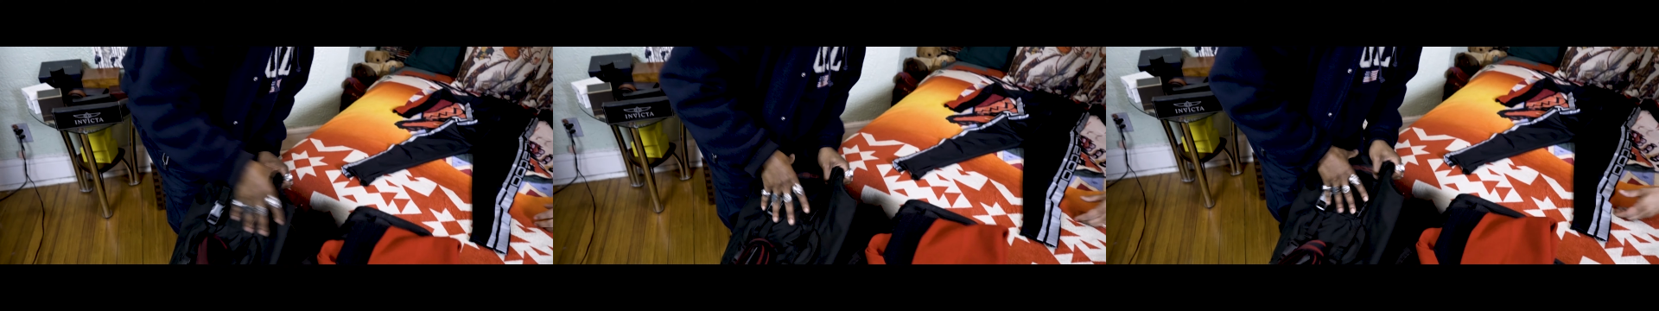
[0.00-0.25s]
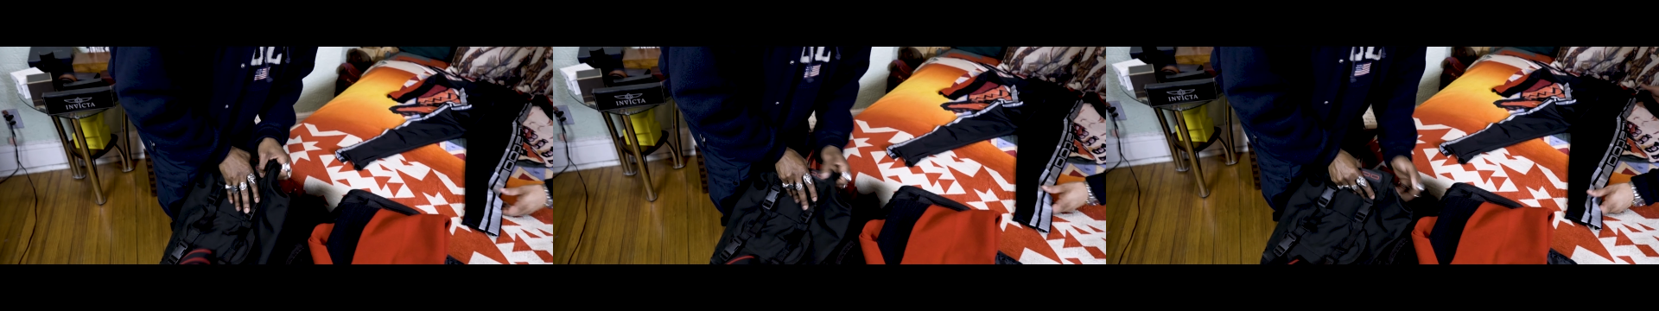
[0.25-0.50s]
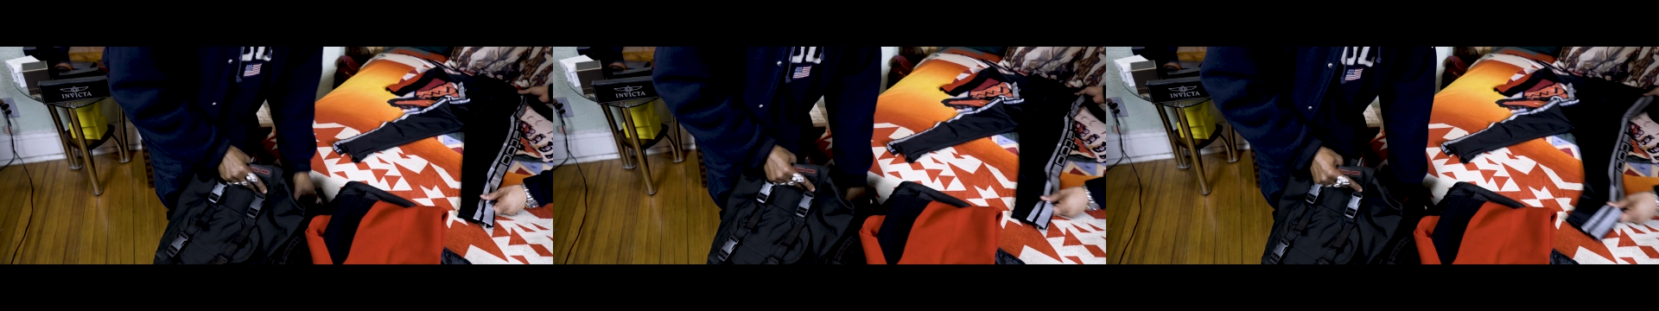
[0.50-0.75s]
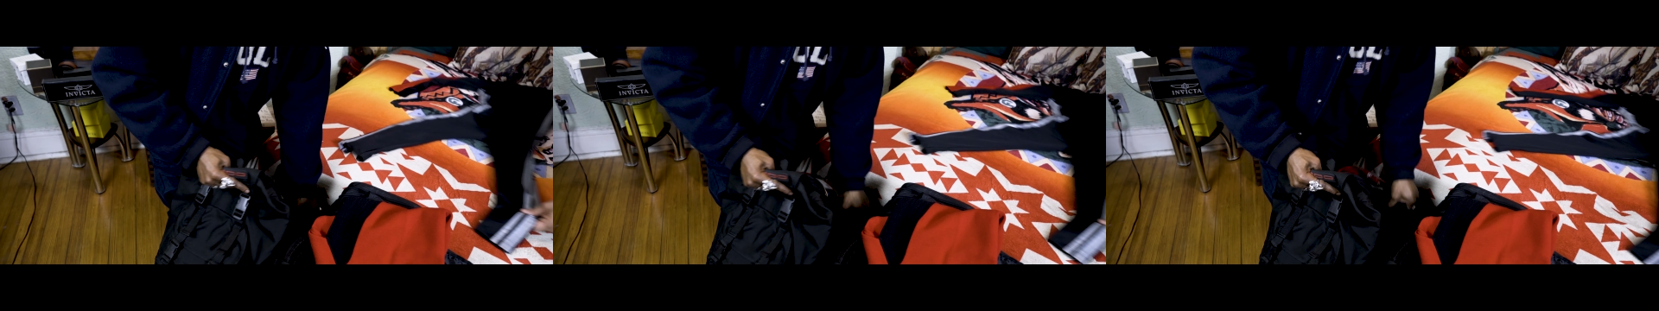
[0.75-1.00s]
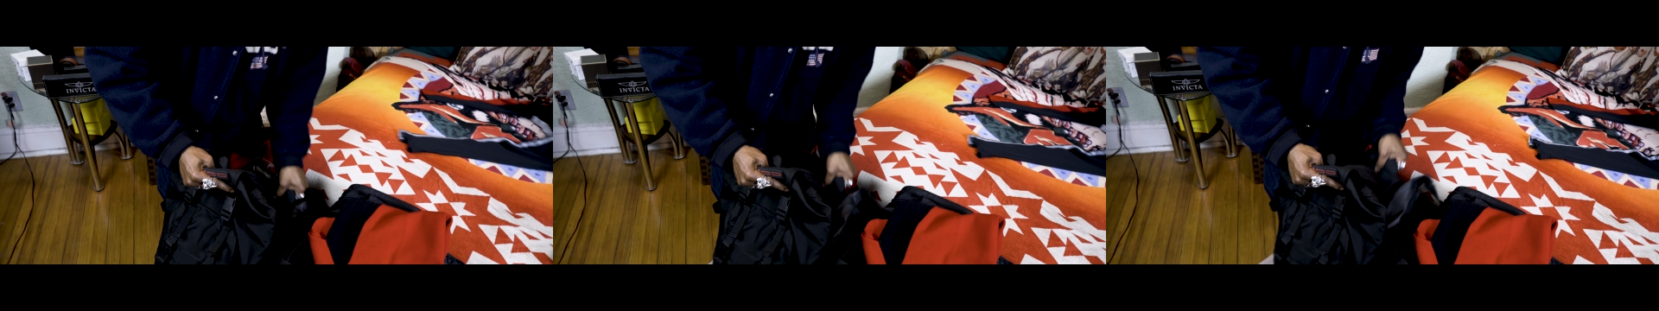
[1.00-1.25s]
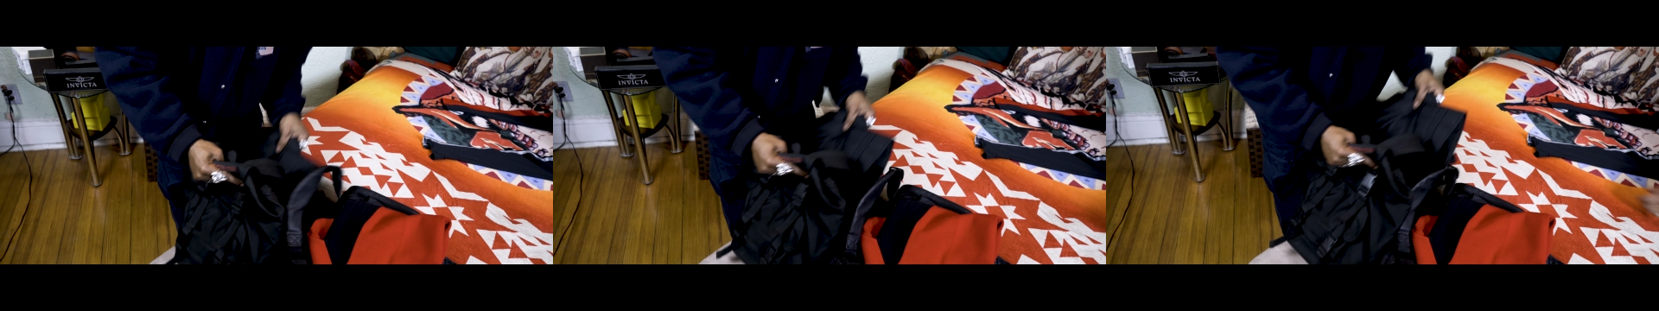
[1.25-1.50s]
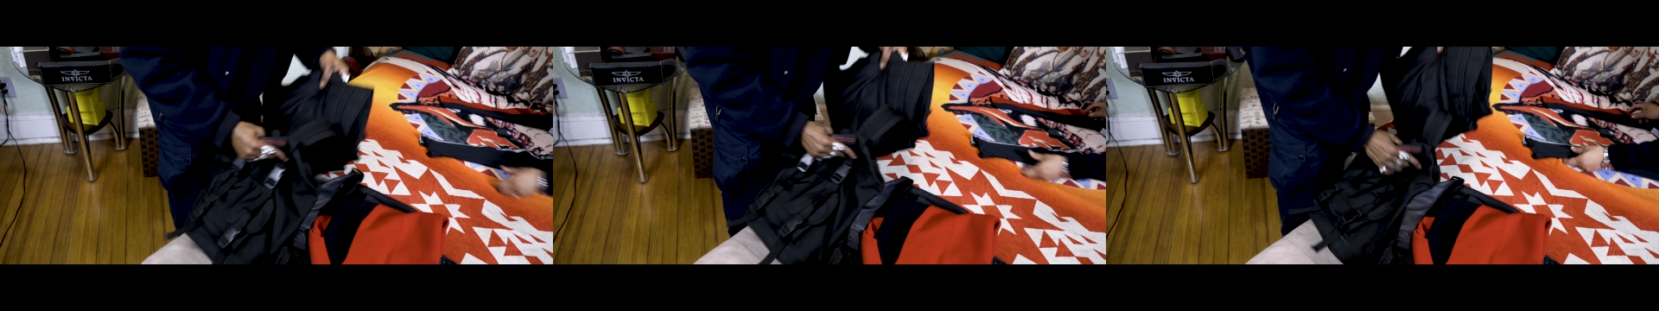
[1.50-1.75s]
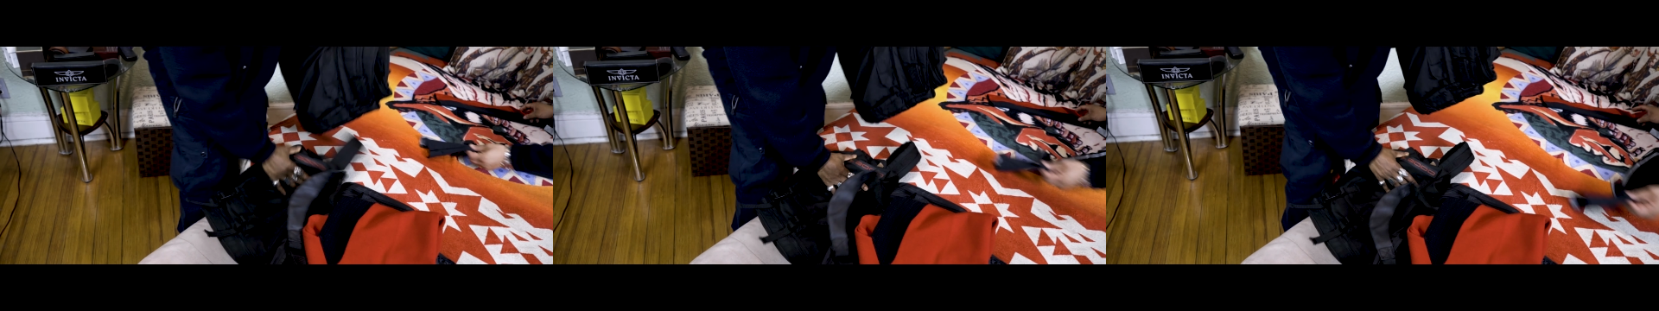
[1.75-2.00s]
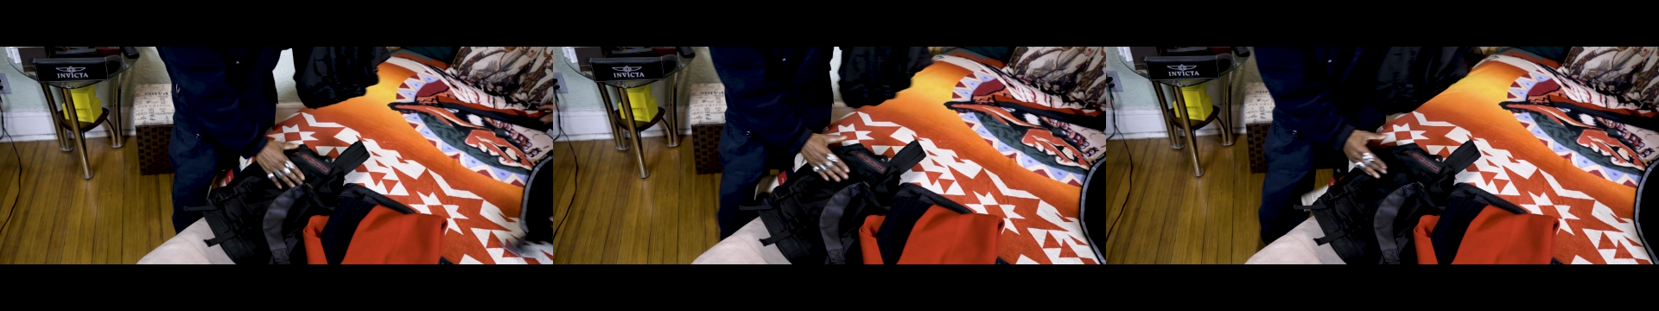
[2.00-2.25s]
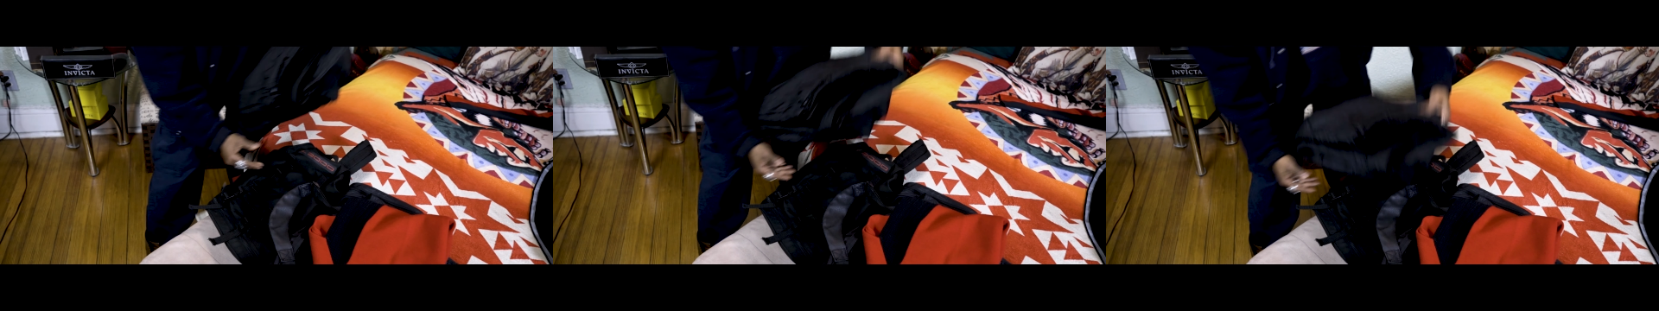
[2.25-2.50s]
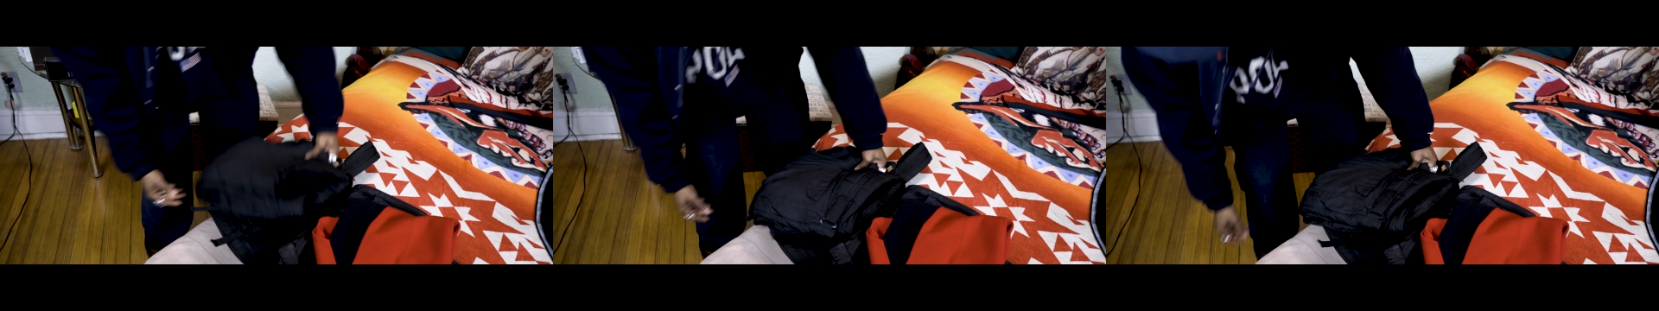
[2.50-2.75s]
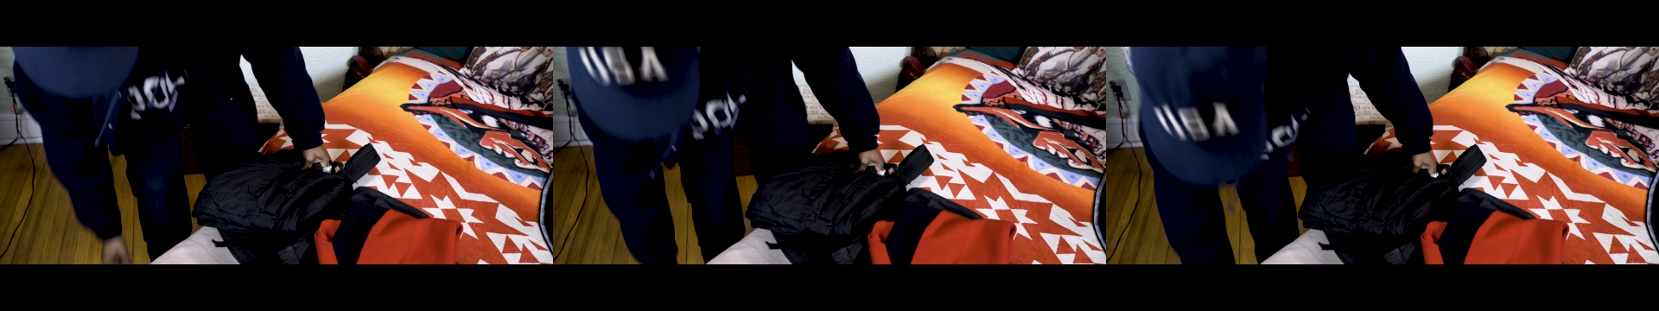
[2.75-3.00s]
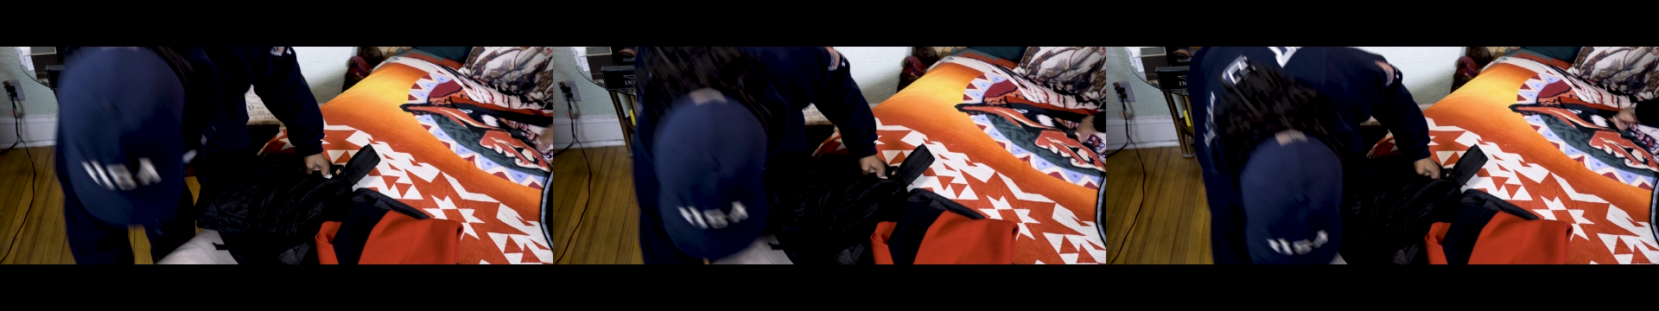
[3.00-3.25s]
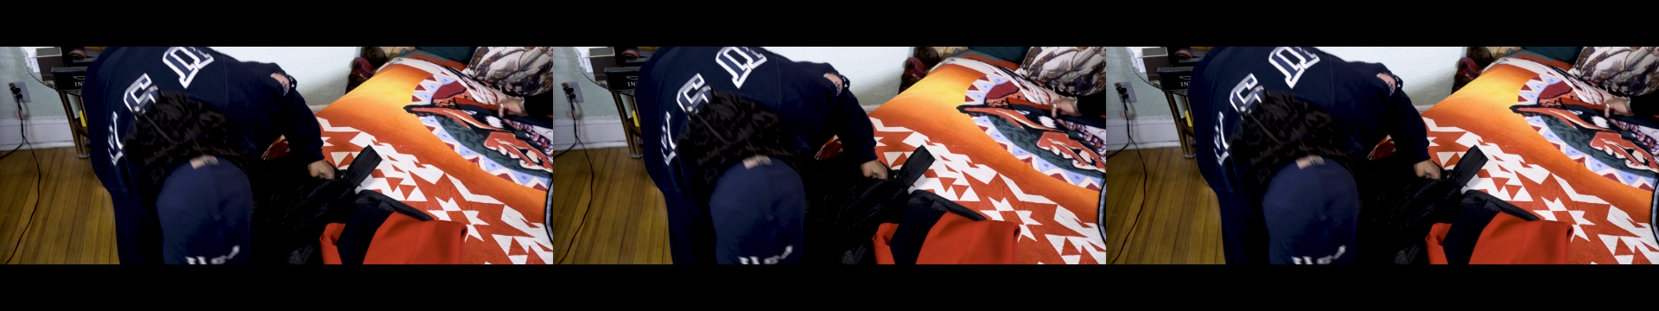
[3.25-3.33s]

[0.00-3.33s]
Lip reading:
Nobody's mouth can be seen.